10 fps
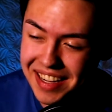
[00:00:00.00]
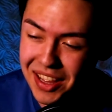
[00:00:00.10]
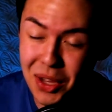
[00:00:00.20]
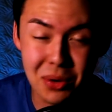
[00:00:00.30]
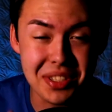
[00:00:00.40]

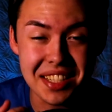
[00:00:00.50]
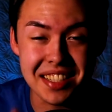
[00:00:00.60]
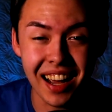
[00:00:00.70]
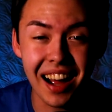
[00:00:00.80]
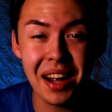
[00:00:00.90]
There was a
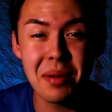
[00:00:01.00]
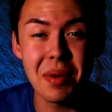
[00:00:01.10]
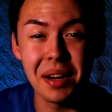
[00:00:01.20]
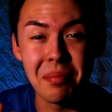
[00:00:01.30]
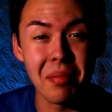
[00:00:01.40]
time
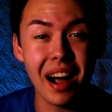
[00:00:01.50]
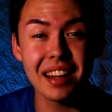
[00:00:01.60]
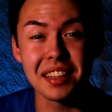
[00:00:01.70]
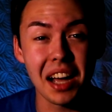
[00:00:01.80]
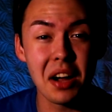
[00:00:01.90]
in
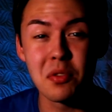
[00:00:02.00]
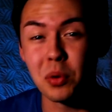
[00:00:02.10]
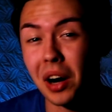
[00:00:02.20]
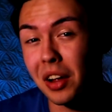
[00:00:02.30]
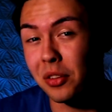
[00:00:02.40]
my life
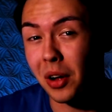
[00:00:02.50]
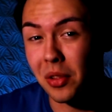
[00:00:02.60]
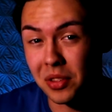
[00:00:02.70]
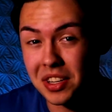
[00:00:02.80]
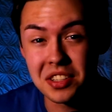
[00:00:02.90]
where I
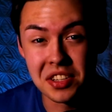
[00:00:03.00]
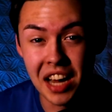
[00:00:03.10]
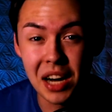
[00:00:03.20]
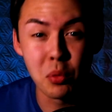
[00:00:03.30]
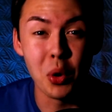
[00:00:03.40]
thought this
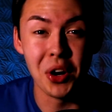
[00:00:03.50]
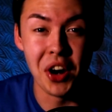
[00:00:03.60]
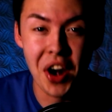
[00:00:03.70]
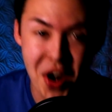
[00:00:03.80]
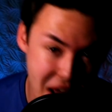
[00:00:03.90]
day would
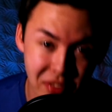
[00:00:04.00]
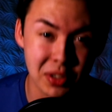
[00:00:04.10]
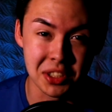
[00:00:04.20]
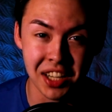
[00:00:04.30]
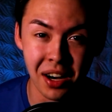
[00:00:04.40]

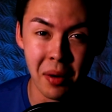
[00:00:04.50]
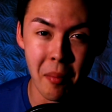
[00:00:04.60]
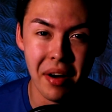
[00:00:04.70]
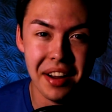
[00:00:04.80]
never come.